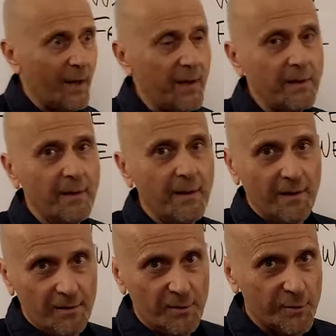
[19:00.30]
when I
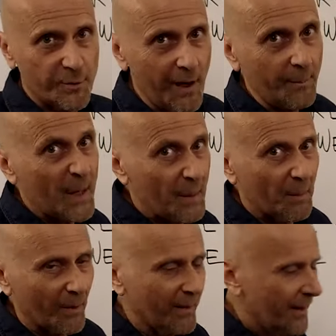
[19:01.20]
draw
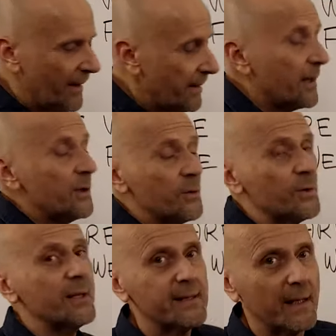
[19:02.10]
people, they're
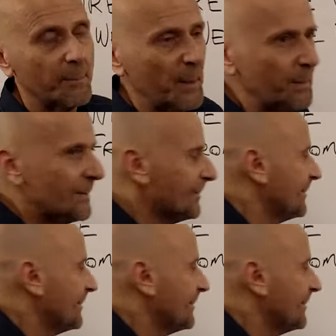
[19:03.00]
usually stick people.